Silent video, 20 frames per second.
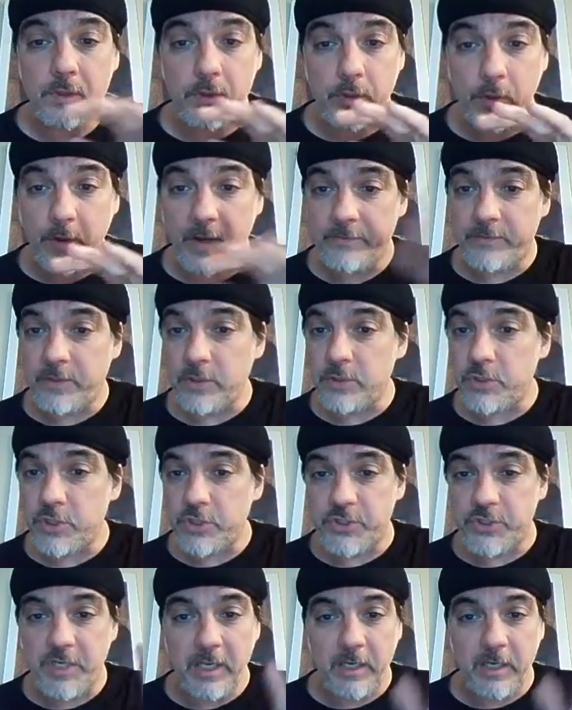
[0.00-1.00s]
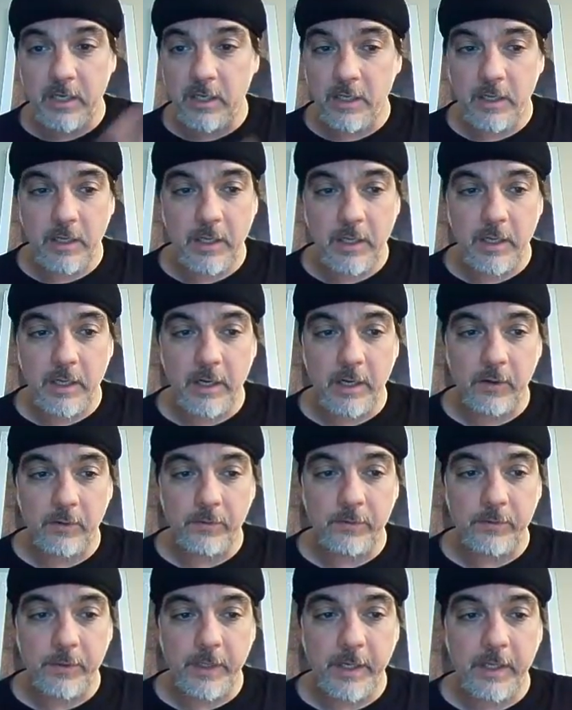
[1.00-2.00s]
You have to just get in and get
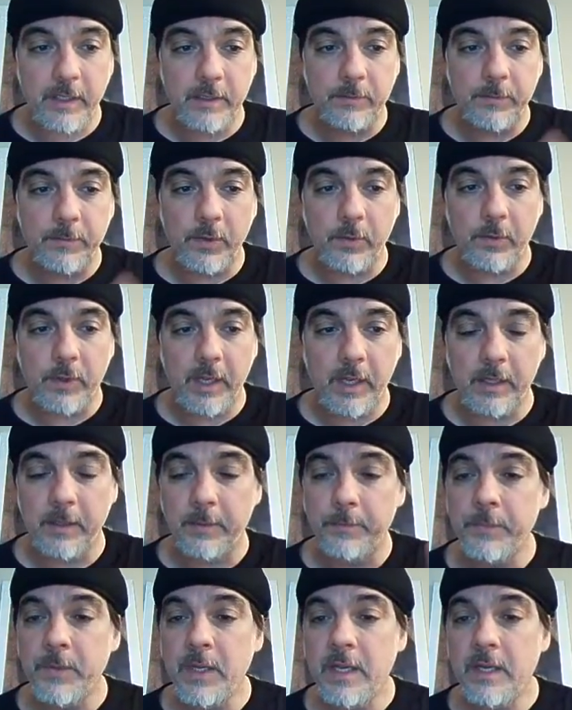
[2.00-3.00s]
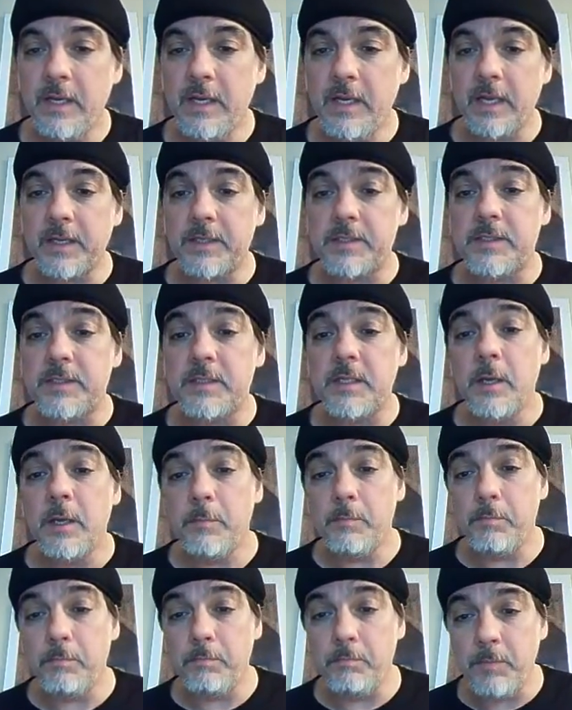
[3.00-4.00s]
out, right? Okay. Next,
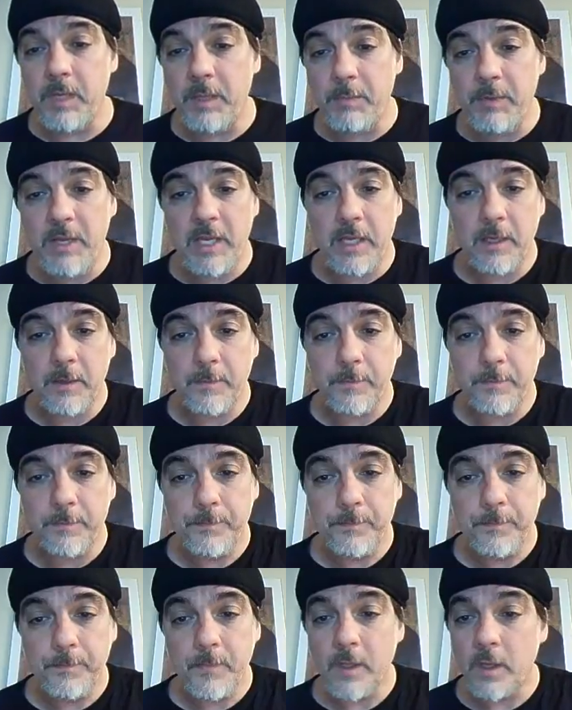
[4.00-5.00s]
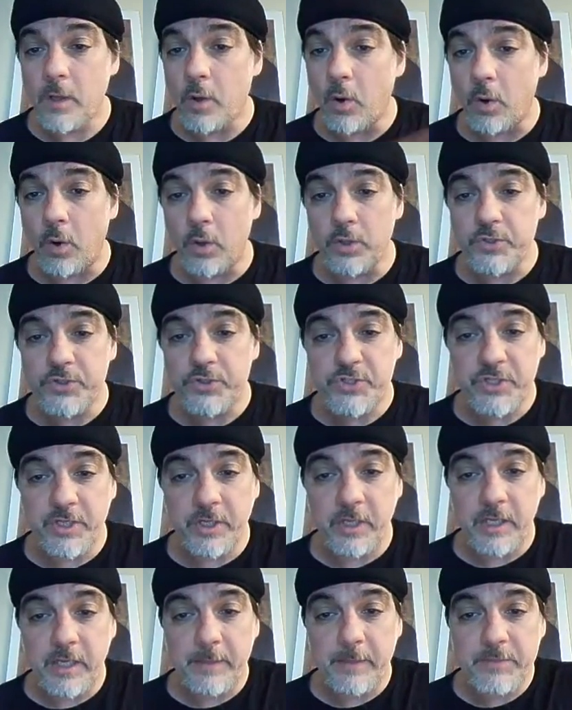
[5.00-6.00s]
Mimì.
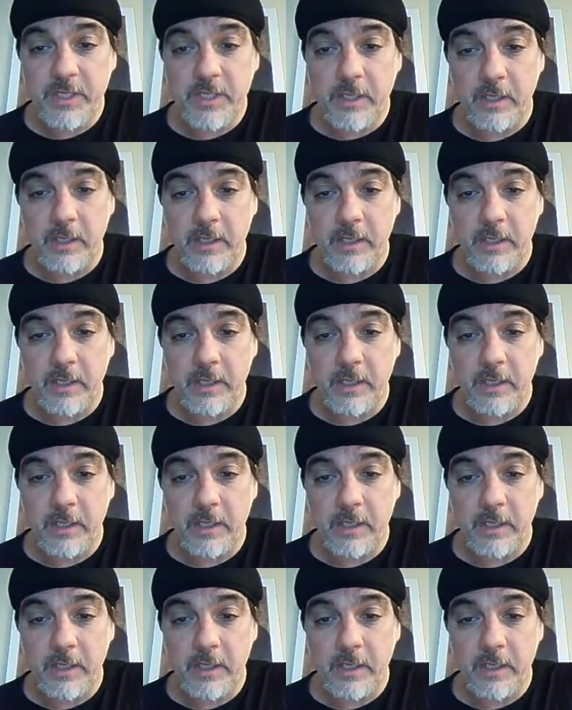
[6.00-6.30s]
Single M,